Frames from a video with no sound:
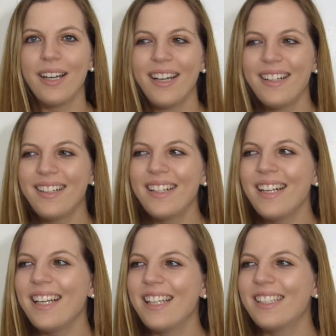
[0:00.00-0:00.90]
but
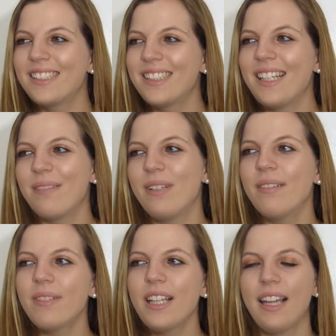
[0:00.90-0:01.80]
it was just like we
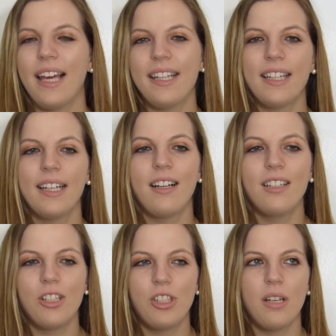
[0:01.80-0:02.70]
didn't really like the
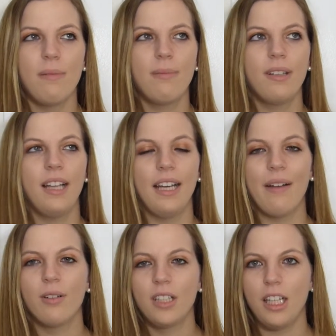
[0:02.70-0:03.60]
audition, but like
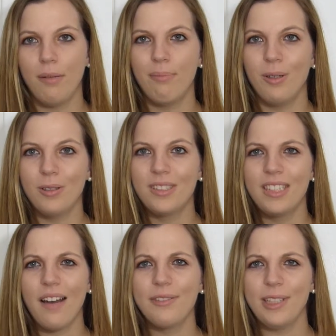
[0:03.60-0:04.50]
everyone called like boo and
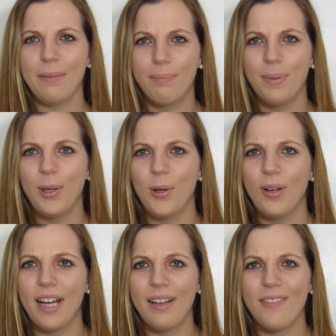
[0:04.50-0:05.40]
stuff, and they're like boo,
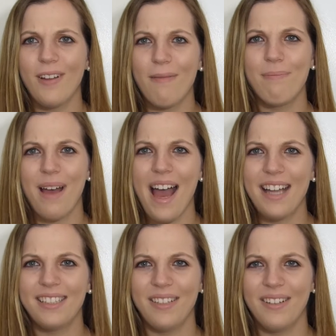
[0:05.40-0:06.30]
and I like felt
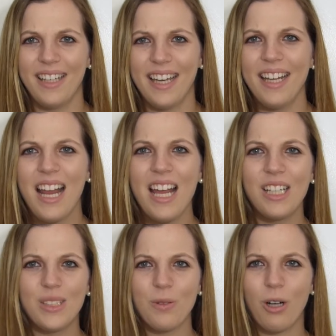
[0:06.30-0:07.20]
bad doing it.
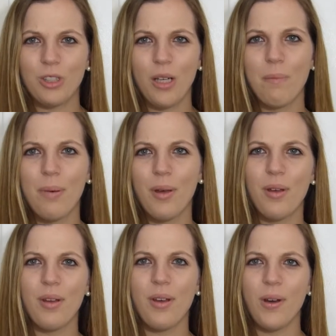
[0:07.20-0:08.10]
So we're all like
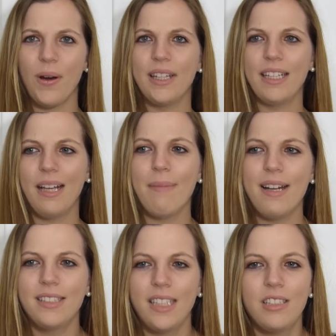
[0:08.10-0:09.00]
boo, and like they
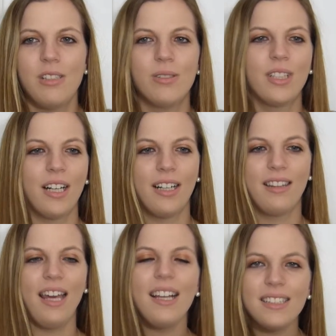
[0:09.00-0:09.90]
made us like do certain
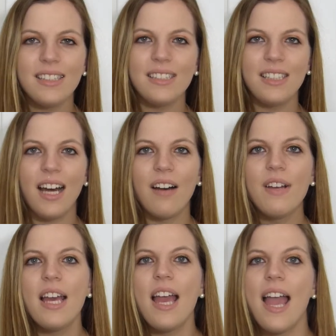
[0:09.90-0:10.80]
things and
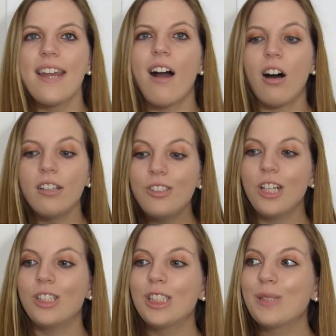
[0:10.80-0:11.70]
stuff, and all the
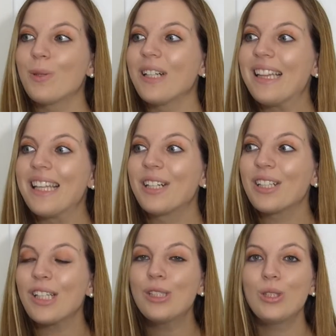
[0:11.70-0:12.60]
judges were
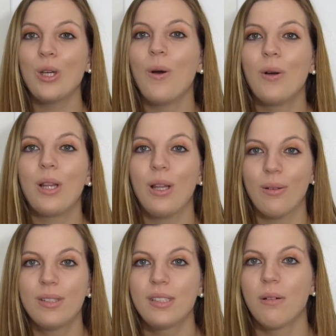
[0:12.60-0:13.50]
literally so
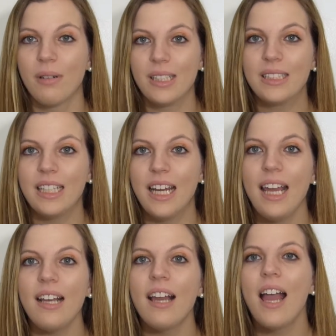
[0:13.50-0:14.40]
close to where we were
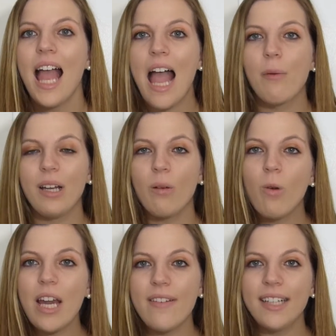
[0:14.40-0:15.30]
sitting, and we're like
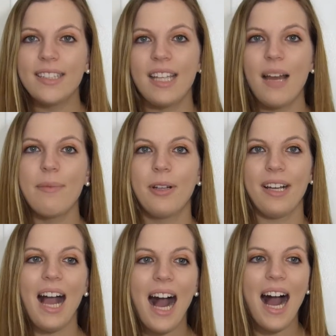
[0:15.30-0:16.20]
waving to them, and they're
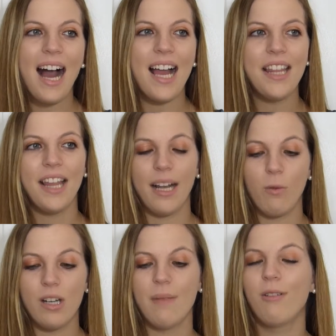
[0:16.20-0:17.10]
like hi, and like
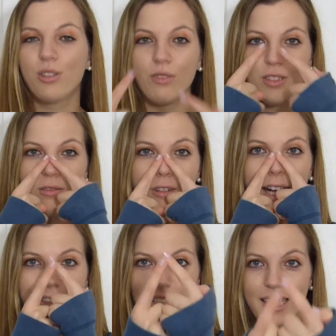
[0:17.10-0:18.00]
one of them looked
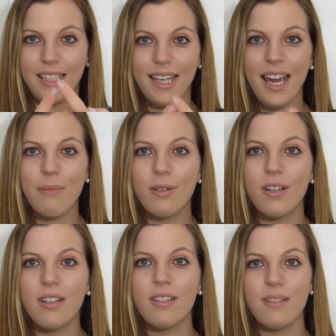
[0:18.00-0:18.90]
directly in the
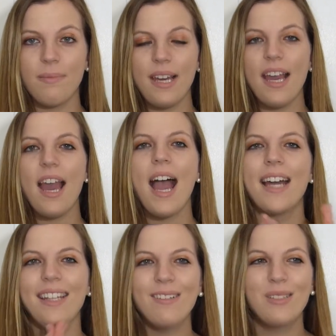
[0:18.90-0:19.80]
camera to me.
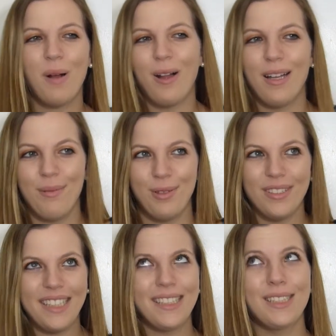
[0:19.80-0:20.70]
I think it was Paula Abdul. I
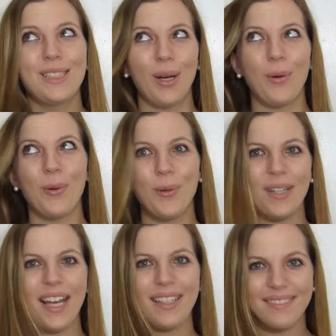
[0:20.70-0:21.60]
was like this is so
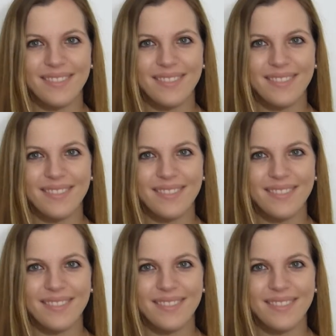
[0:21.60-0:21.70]
cool, like